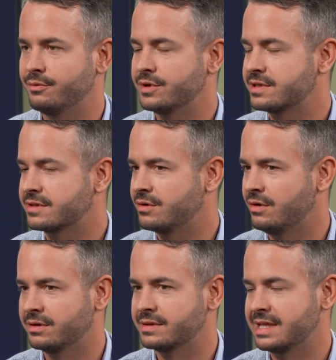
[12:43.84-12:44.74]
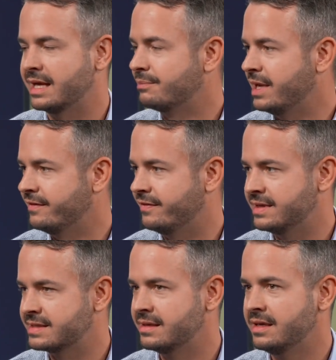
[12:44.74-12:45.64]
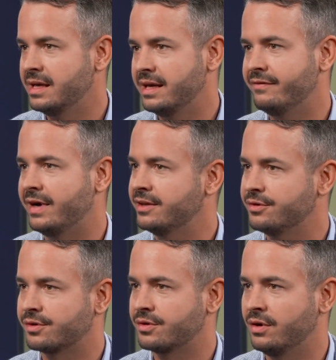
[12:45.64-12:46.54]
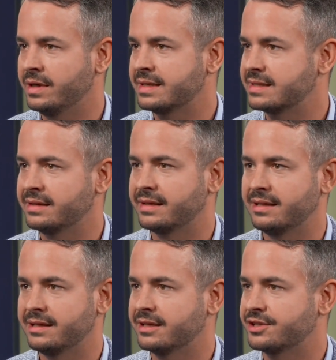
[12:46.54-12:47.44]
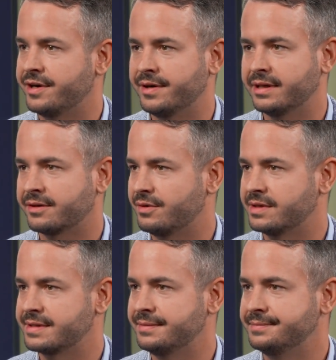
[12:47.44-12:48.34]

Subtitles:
which is called Slack Benefits. Invite your colleagues and then share it across.